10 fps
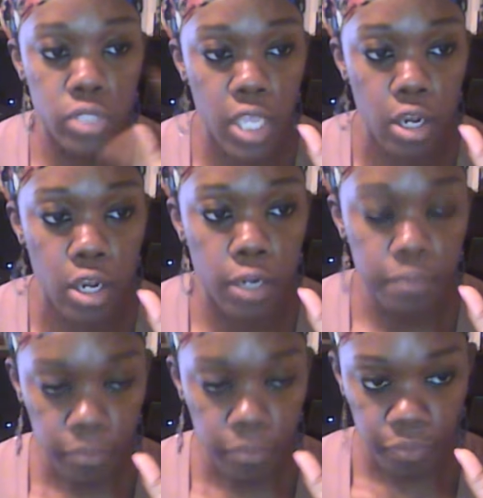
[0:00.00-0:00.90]

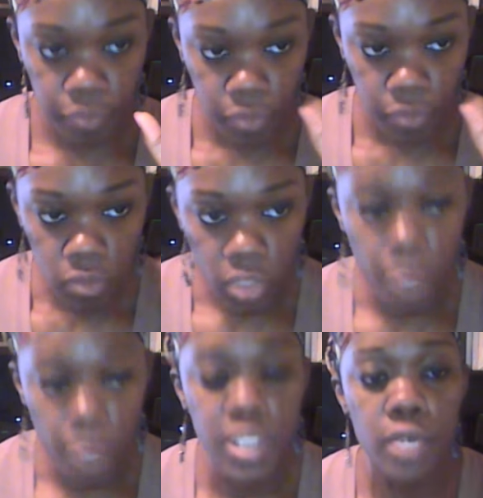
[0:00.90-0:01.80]
They're
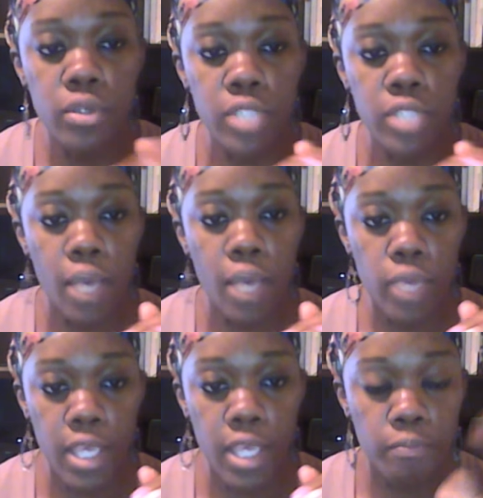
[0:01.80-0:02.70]
materials that
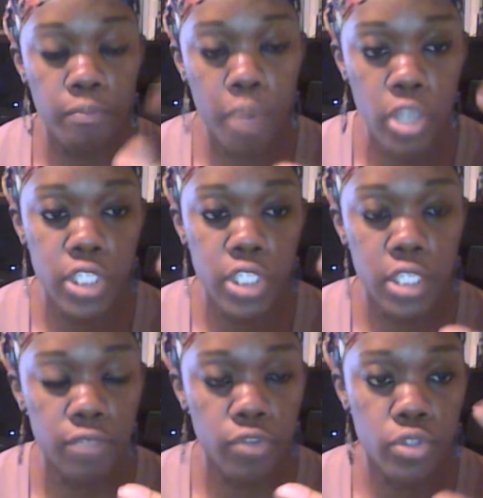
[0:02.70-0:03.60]
we have
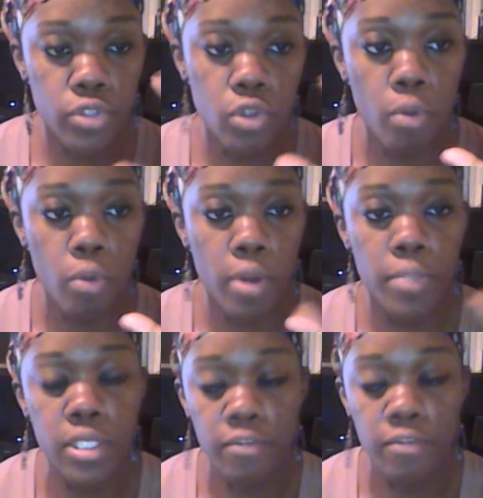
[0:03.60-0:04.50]
purchased for the sole
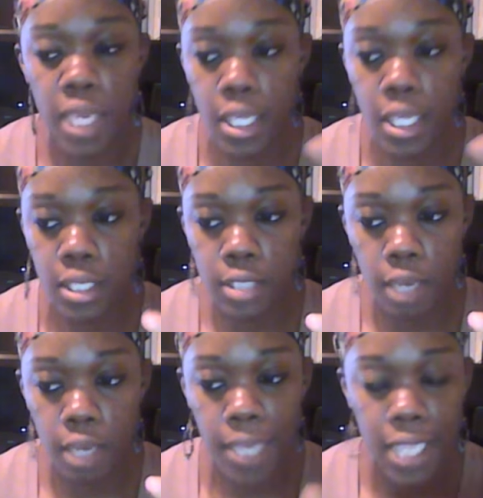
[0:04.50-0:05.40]
purpose of making these
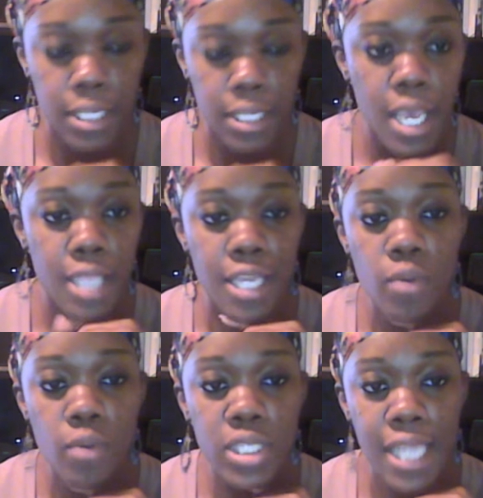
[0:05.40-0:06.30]
cupcakes.
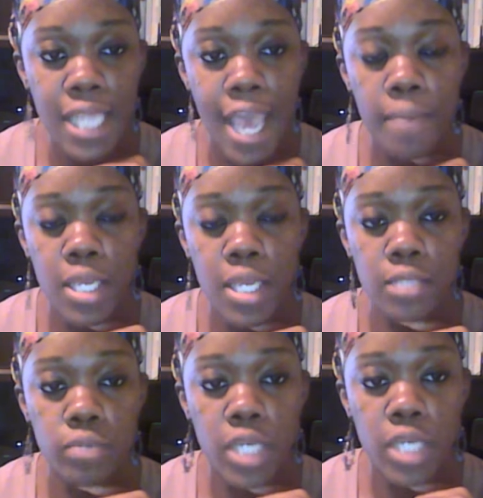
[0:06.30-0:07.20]
Then what's going to happen
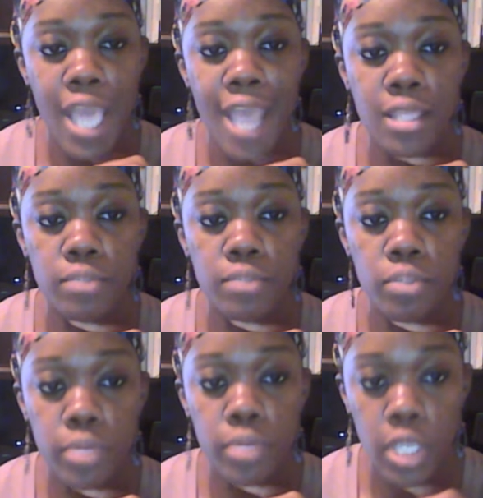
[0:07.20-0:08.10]
is we're going to add them
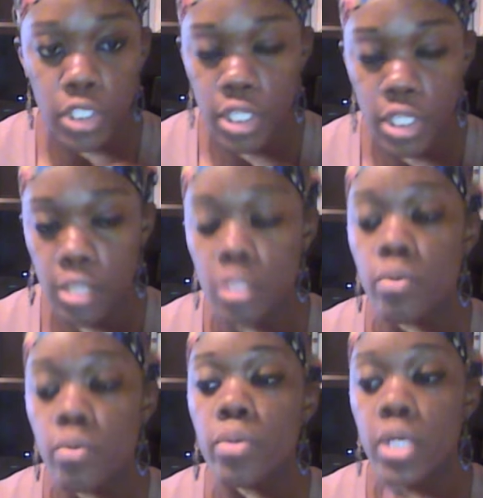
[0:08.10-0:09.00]
to production. This
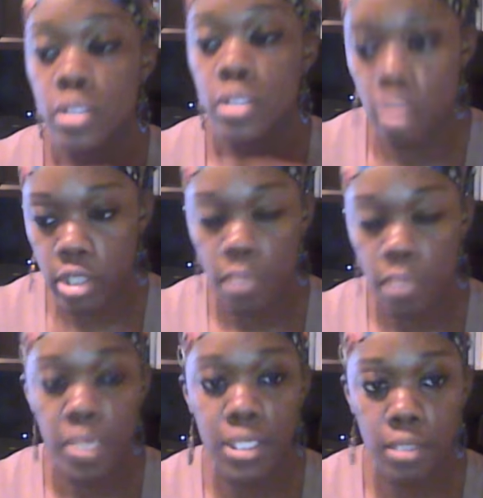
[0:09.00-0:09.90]
is when we're going to start to
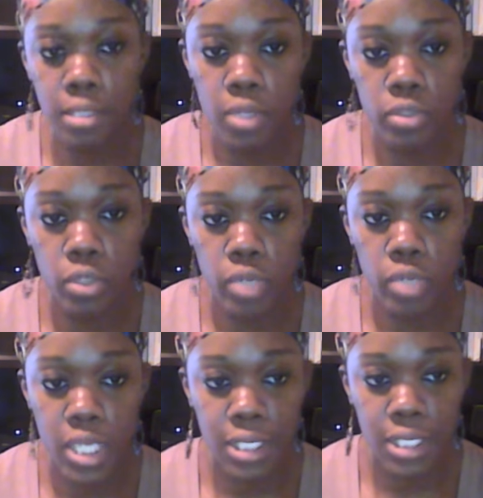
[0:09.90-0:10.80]
mix some of those
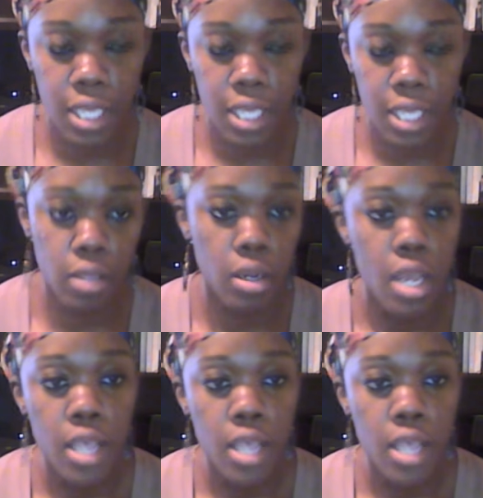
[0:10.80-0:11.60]
ingredients together.